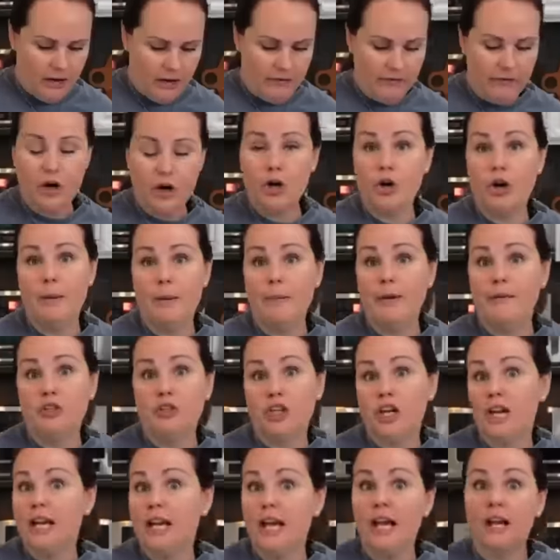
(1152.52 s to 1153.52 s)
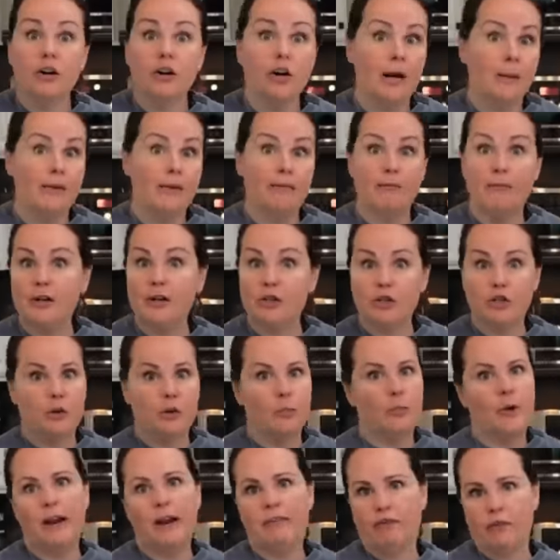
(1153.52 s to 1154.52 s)
of cream of chicken, cream of
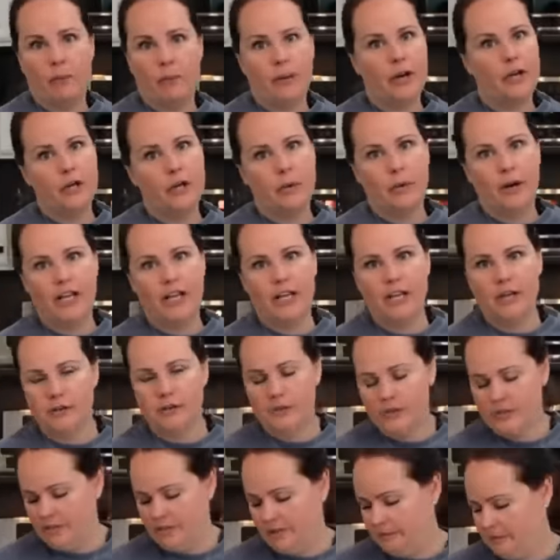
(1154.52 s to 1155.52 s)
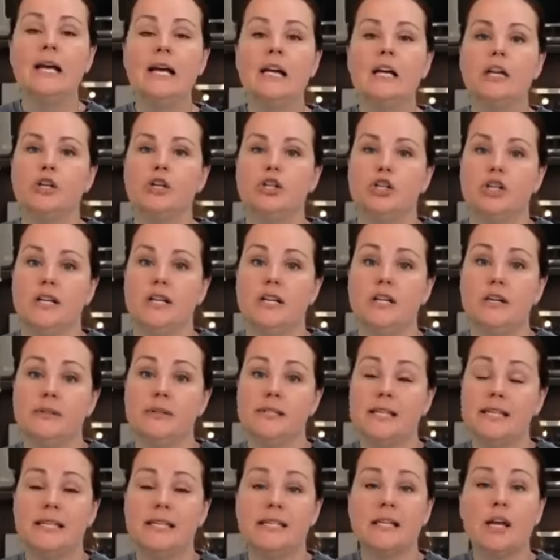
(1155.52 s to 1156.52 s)
mushroom, whatever one you wanna use. She
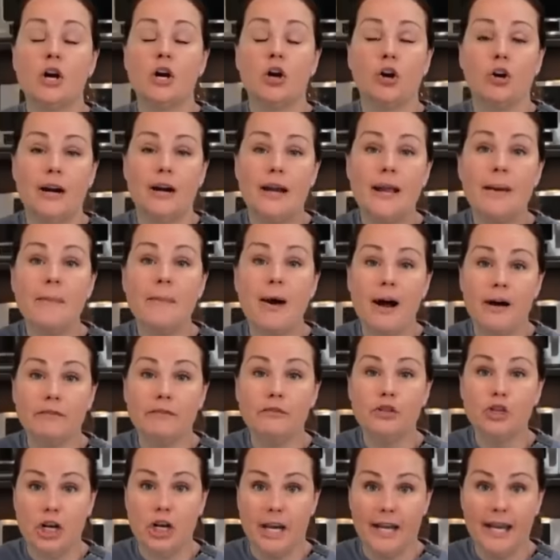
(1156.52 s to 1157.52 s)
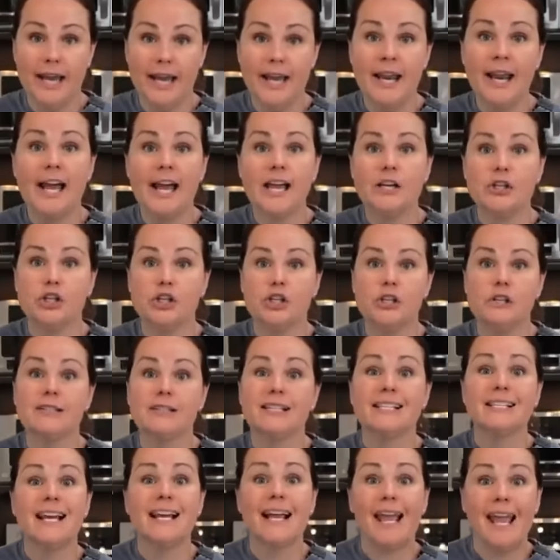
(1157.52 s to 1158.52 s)
uses cream of chicken and she
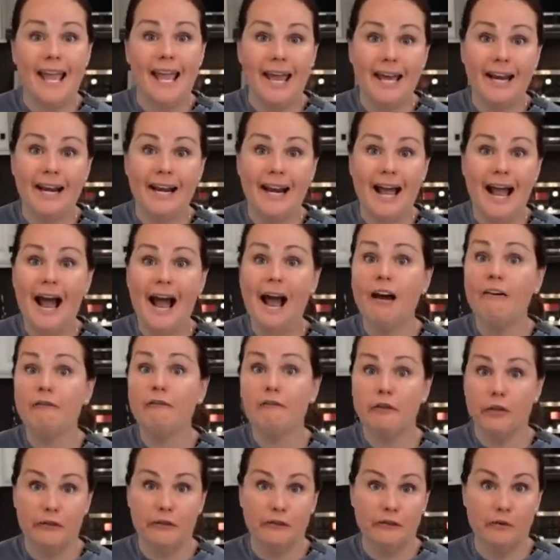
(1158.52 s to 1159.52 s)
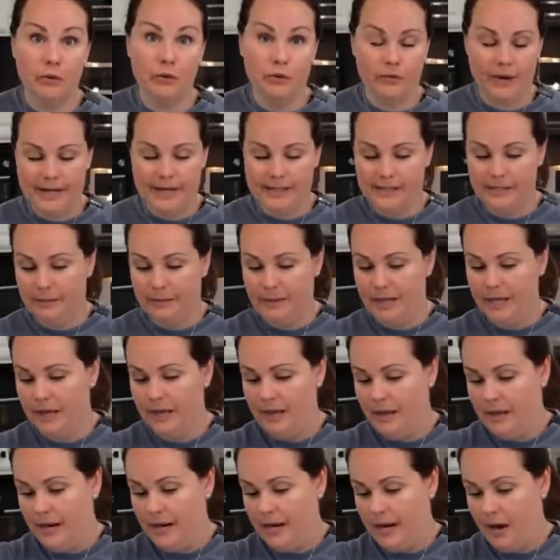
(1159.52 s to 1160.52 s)
uses a can and a half for the full
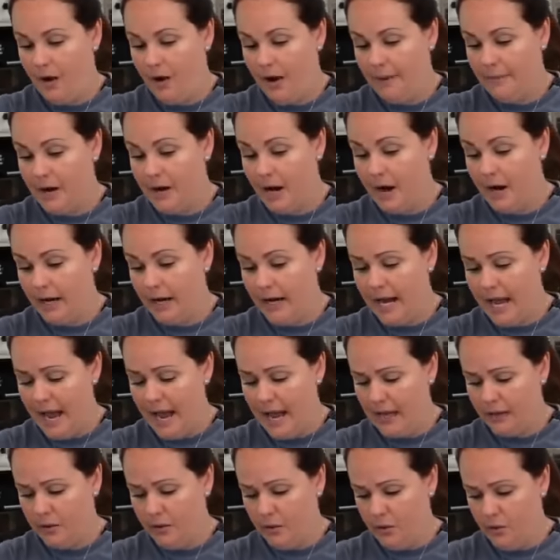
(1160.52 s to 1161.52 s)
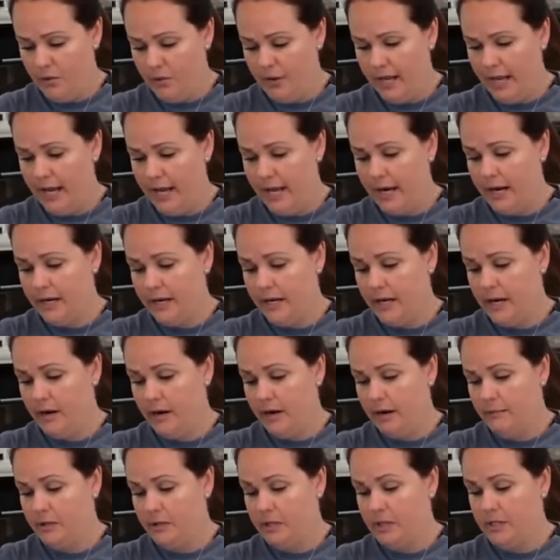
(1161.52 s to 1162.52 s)
recipe. Now I'm not gonna add the whole can in
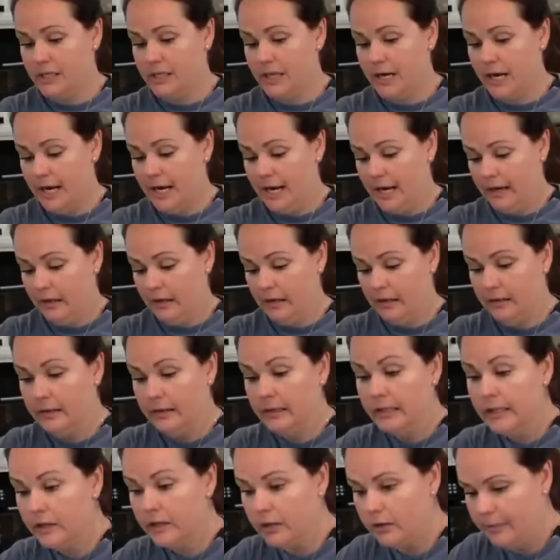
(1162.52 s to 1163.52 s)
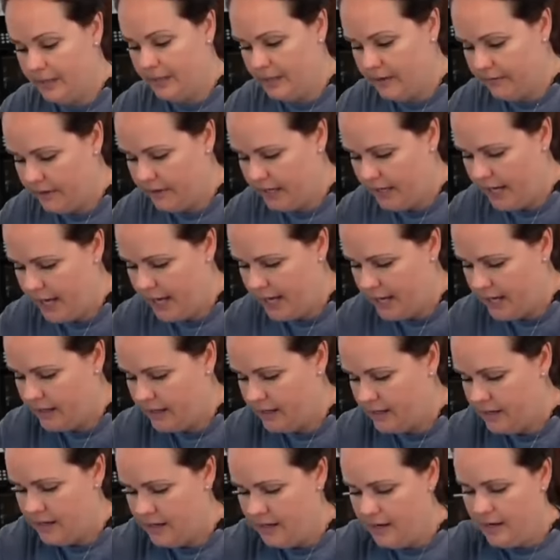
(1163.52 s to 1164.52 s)
here. I'm just gonna add a little bit of the
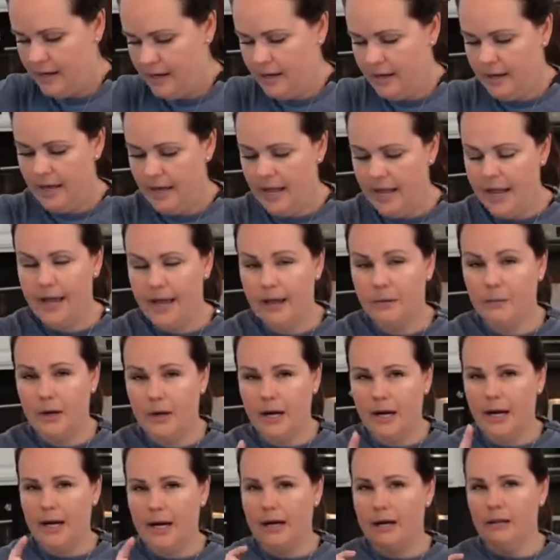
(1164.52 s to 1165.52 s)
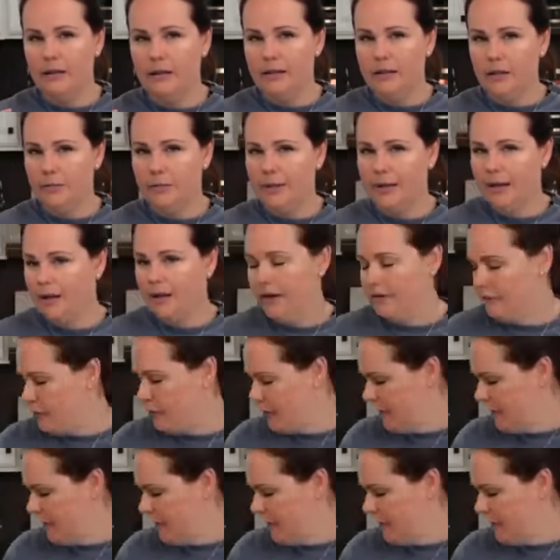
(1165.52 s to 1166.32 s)
can and we're gonna add a little bit of